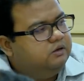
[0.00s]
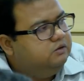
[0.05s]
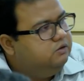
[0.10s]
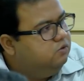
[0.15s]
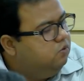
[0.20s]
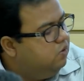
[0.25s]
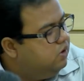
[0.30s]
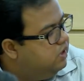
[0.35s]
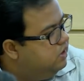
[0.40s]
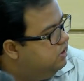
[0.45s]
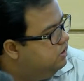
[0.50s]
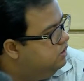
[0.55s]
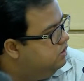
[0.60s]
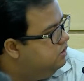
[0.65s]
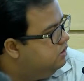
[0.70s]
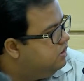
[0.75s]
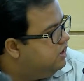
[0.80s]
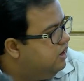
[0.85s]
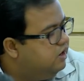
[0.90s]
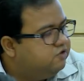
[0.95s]

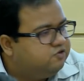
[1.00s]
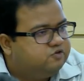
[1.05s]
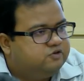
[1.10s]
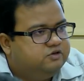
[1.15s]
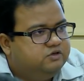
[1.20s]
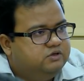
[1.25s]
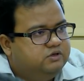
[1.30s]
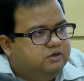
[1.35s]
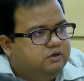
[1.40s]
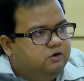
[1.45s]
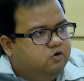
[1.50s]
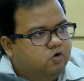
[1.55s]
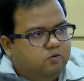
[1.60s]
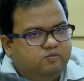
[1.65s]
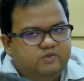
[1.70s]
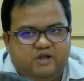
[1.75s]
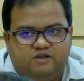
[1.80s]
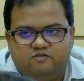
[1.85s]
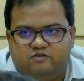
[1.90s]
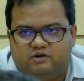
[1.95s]
local caste
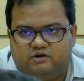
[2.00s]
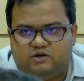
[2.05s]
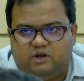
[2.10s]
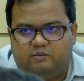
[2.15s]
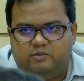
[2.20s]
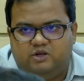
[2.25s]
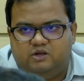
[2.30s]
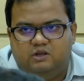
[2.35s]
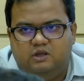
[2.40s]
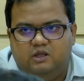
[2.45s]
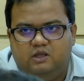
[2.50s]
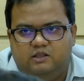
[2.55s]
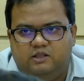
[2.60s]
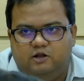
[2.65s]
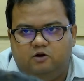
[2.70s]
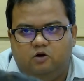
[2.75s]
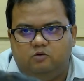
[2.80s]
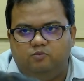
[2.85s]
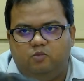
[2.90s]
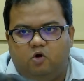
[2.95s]
group. That's it. I mean,
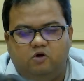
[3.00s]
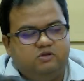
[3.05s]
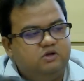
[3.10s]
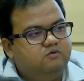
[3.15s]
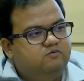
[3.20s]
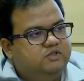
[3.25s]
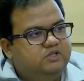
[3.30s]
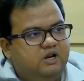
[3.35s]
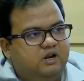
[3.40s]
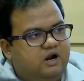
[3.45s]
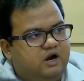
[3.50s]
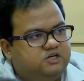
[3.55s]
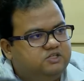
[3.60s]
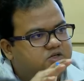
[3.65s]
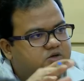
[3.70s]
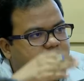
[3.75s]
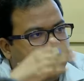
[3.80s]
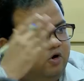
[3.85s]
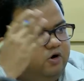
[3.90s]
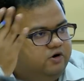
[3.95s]
they're not bothered with the
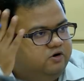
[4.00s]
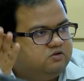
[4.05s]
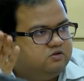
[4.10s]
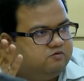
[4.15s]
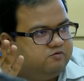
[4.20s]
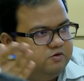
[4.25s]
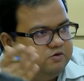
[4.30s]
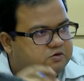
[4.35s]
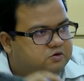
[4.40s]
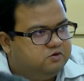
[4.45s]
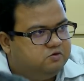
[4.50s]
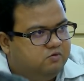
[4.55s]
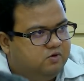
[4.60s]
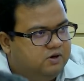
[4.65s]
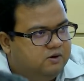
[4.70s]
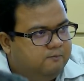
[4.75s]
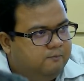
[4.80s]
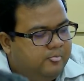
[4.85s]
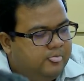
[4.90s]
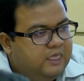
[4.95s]
larger politics of Hindutva.
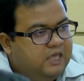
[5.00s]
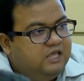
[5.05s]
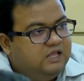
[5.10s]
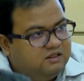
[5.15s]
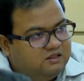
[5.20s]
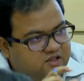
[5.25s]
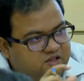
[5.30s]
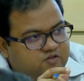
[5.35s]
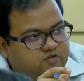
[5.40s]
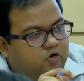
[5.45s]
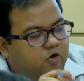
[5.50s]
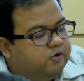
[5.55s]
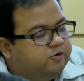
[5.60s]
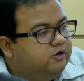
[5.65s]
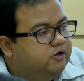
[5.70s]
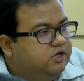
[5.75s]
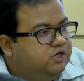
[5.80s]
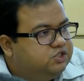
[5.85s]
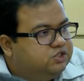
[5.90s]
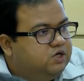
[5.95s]
These
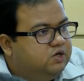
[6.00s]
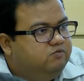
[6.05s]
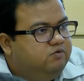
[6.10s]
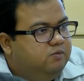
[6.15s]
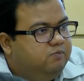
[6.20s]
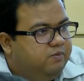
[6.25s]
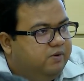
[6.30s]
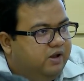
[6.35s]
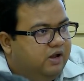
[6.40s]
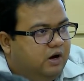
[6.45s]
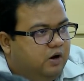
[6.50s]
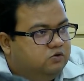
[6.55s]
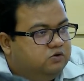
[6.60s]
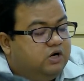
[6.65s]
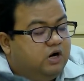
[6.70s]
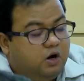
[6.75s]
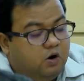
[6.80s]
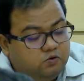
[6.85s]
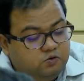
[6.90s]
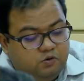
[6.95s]
contradictions will play out.
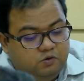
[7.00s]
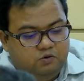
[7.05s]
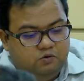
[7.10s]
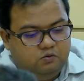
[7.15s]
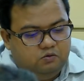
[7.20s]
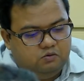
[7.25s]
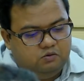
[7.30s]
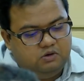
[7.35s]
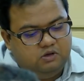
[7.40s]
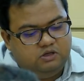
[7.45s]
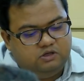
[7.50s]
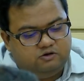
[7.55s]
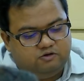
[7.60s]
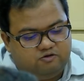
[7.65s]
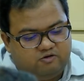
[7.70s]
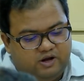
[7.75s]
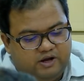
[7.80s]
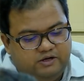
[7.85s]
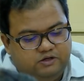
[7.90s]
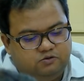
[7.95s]
How do you
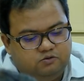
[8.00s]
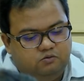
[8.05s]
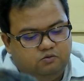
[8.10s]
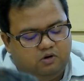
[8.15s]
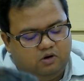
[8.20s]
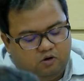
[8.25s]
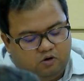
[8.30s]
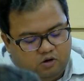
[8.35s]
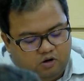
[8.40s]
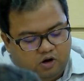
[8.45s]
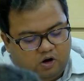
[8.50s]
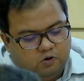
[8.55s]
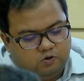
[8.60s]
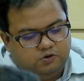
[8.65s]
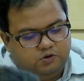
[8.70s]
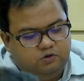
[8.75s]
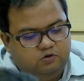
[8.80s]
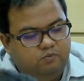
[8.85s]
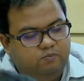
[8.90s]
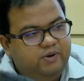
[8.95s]
try to, or how
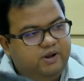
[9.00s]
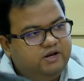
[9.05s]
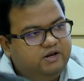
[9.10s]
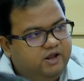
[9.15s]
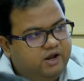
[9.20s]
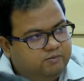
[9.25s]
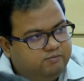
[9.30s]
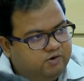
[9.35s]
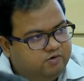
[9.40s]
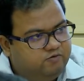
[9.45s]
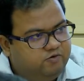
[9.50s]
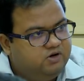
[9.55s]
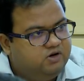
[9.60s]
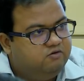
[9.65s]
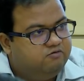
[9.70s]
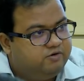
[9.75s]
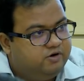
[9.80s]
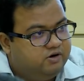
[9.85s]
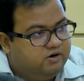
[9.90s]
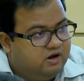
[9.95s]
do you mediate between
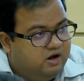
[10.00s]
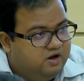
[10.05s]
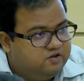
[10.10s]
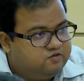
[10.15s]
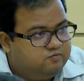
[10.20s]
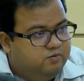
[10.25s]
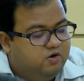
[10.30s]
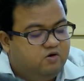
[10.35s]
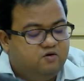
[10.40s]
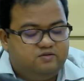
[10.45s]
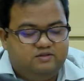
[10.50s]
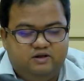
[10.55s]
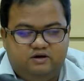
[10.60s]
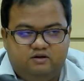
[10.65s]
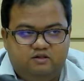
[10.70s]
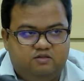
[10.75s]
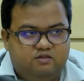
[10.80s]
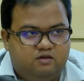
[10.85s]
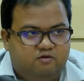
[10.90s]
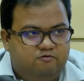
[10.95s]
different castes? Because
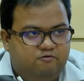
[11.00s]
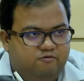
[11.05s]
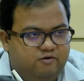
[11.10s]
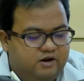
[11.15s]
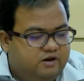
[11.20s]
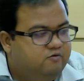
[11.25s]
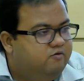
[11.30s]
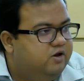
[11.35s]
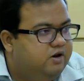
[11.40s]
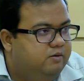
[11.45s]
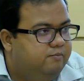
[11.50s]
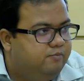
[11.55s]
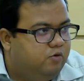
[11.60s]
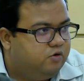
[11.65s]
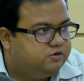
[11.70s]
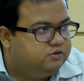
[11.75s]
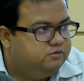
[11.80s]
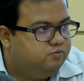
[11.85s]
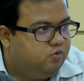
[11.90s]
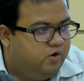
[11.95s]
that is a very, very
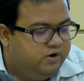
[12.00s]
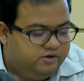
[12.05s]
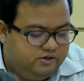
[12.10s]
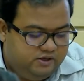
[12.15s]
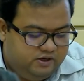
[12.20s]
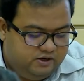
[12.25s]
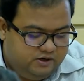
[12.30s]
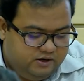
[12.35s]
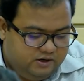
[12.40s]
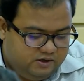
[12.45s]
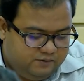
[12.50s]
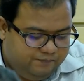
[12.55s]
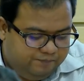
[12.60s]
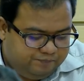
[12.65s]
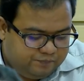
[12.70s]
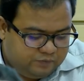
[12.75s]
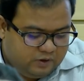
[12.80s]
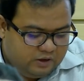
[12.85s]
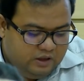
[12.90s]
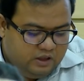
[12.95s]
important point in India.
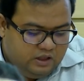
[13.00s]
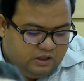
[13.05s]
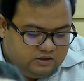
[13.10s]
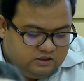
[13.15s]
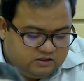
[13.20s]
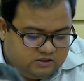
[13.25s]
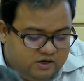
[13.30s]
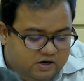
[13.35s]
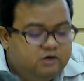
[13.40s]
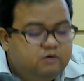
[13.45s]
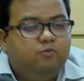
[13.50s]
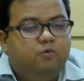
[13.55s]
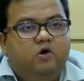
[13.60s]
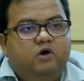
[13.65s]
The third